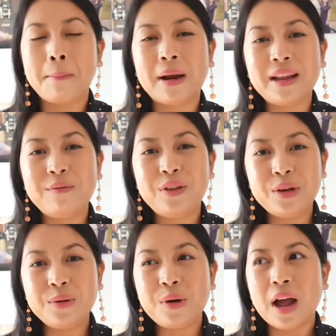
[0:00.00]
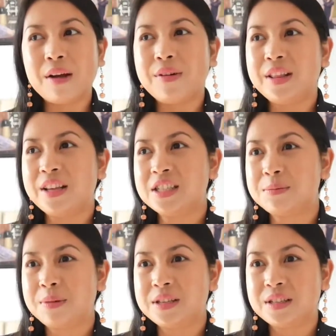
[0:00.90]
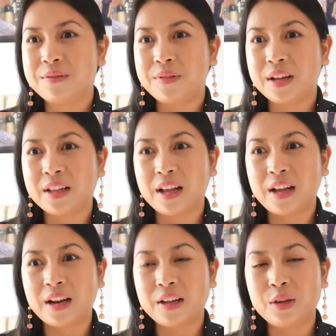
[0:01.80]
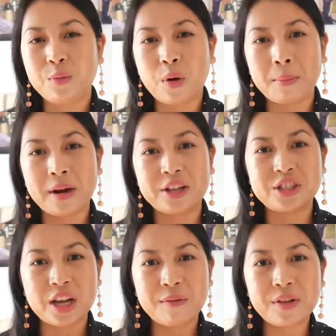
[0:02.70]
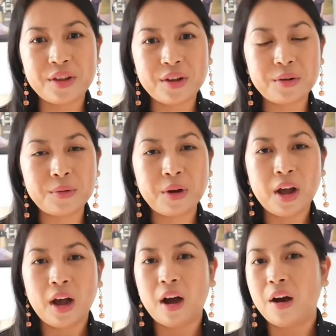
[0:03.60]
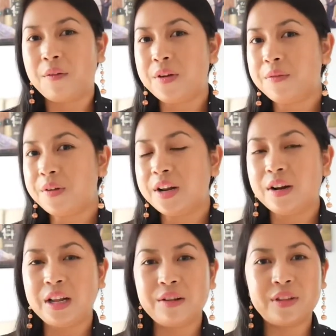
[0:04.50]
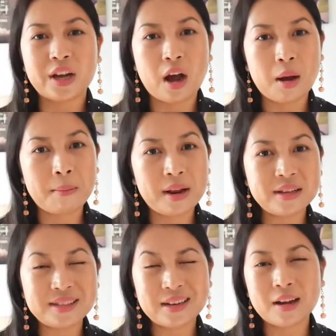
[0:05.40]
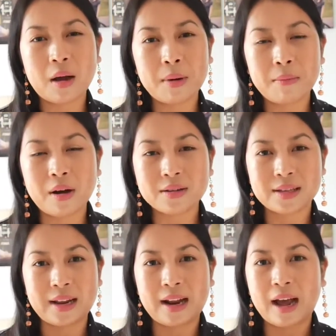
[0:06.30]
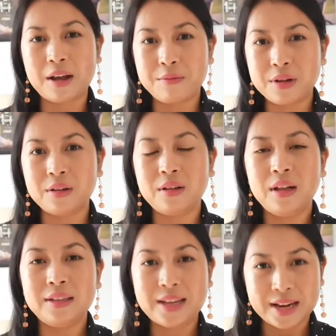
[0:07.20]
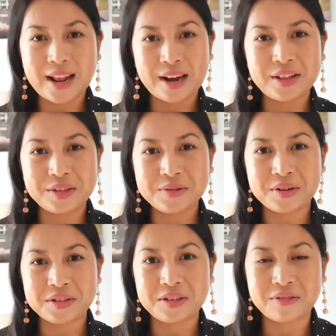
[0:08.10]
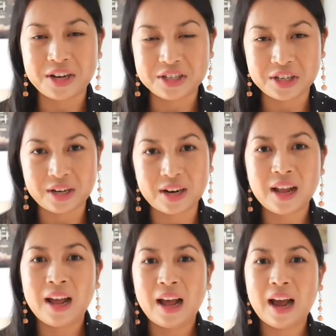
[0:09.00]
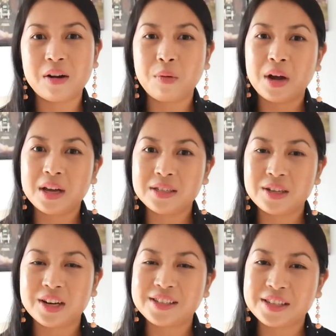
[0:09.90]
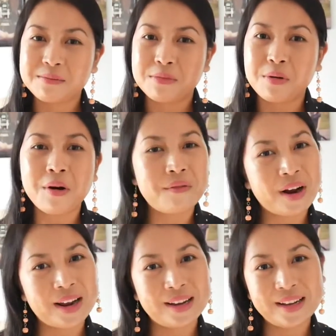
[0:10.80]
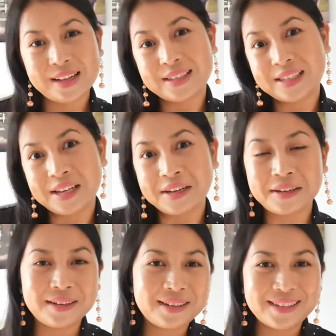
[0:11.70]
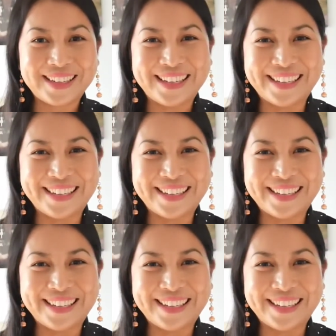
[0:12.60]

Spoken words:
But if you have anything specific that you want me to share with you, feel free to leave the comments in the comment box and I will take that into consideration. Otherwise, you're gonna see more of Riley this year.